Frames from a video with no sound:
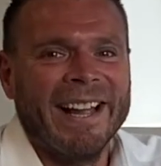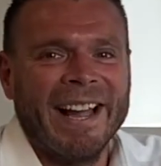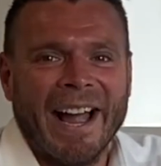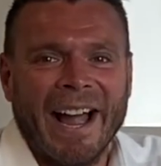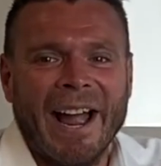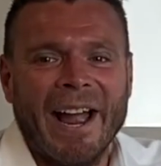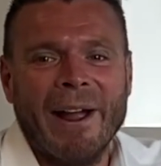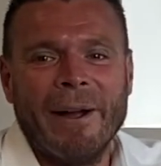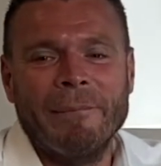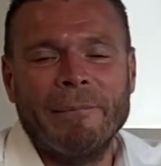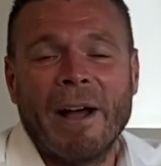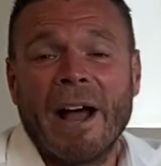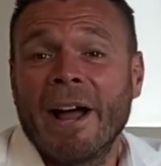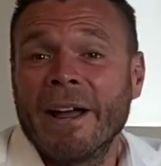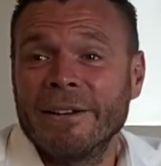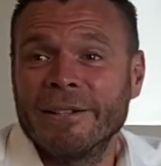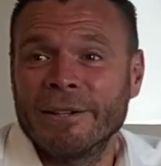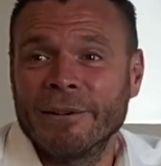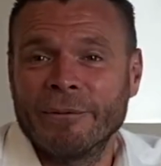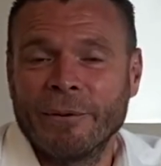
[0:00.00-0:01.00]

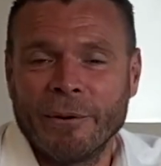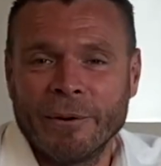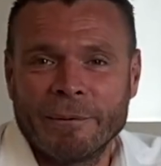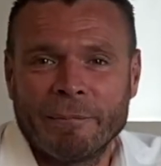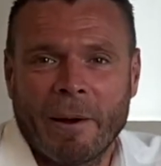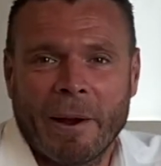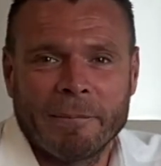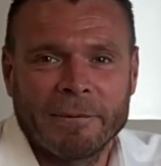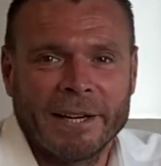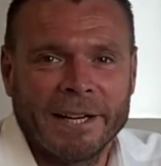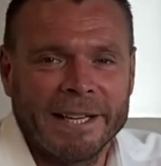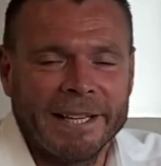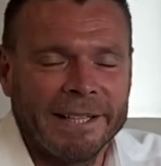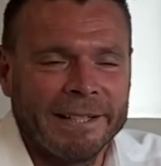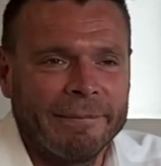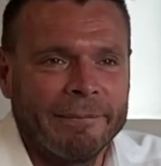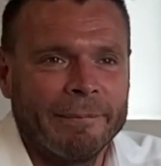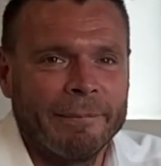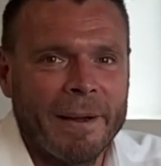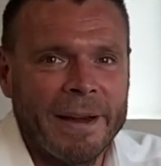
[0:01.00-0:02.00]
and avoid perhaps any
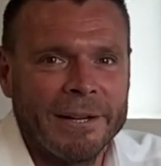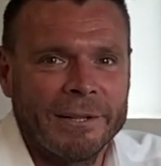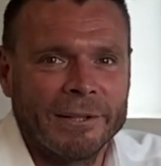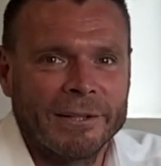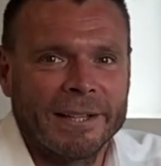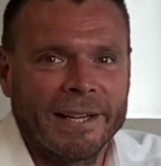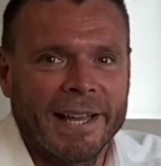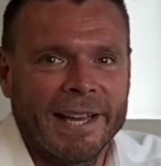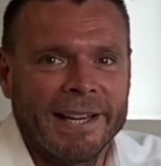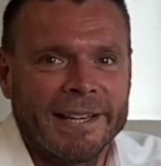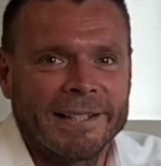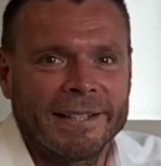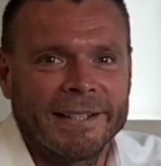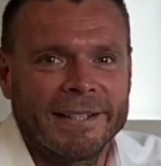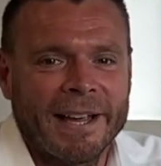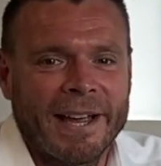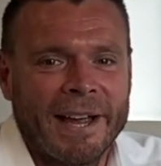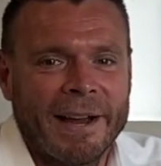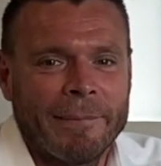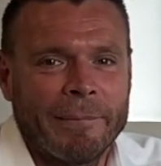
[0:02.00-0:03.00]
major delays at
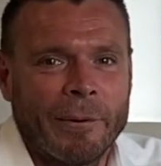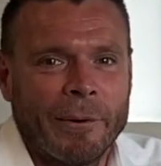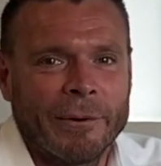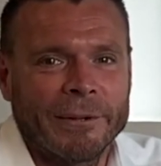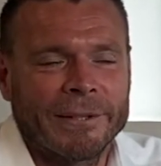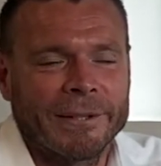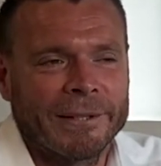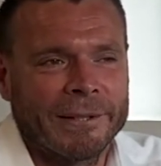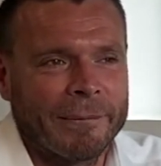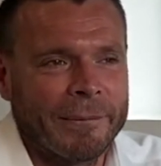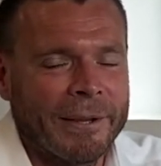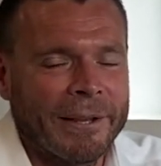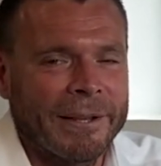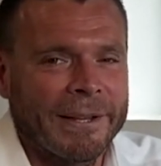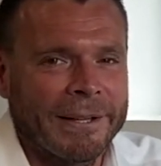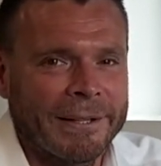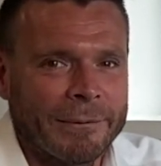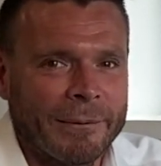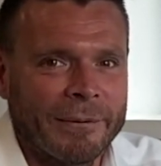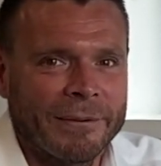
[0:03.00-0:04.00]
airports and some of the
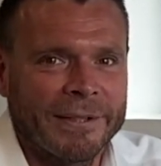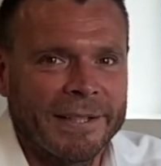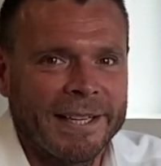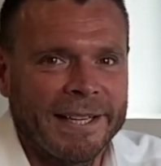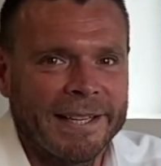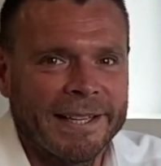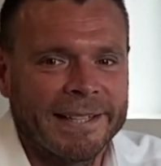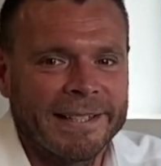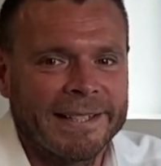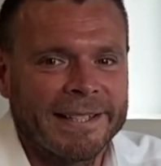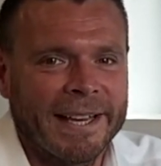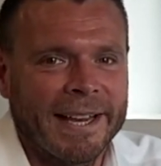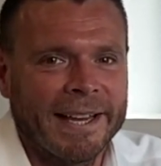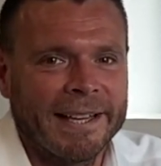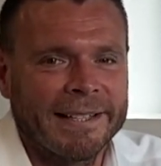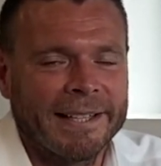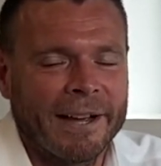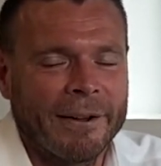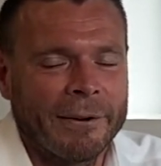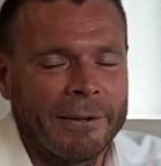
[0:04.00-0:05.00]
things we've seen
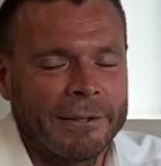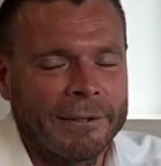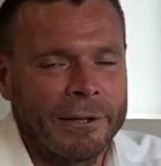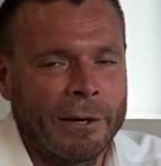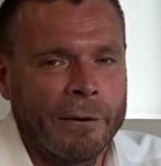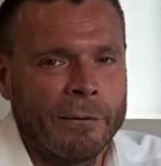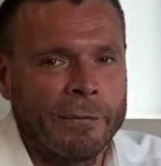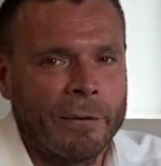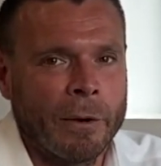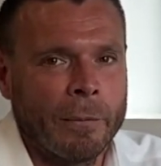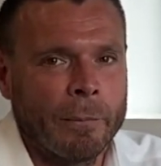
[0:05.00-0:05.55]
down at Dover.